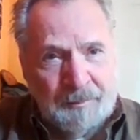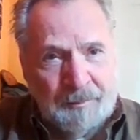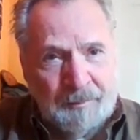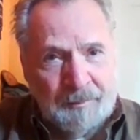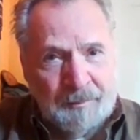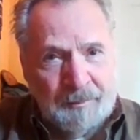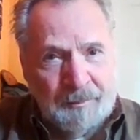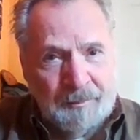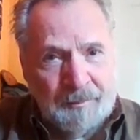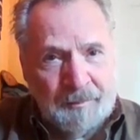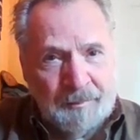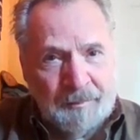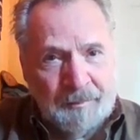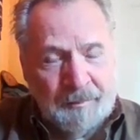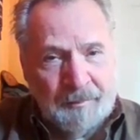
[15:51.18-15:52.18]

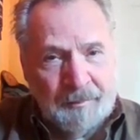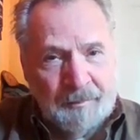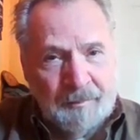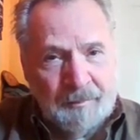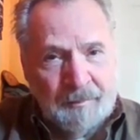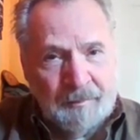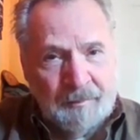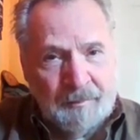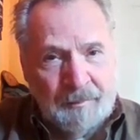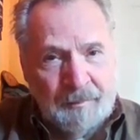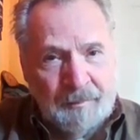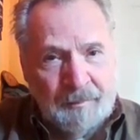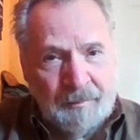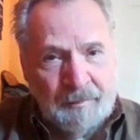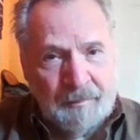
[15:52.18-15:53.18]

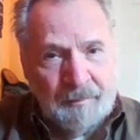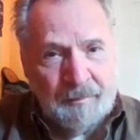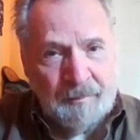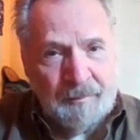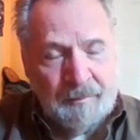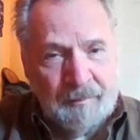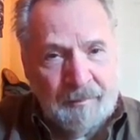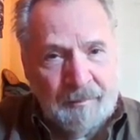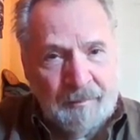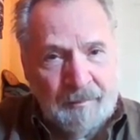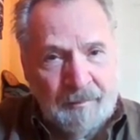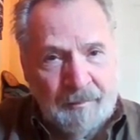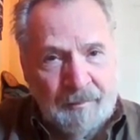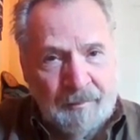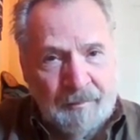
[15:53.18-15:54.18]

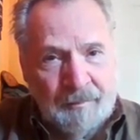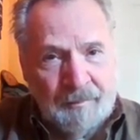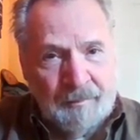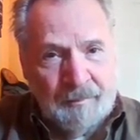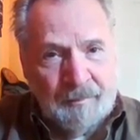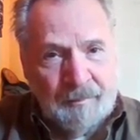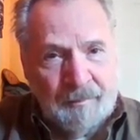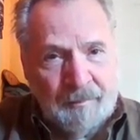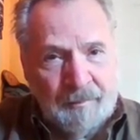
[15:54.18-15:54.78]
(not speaking)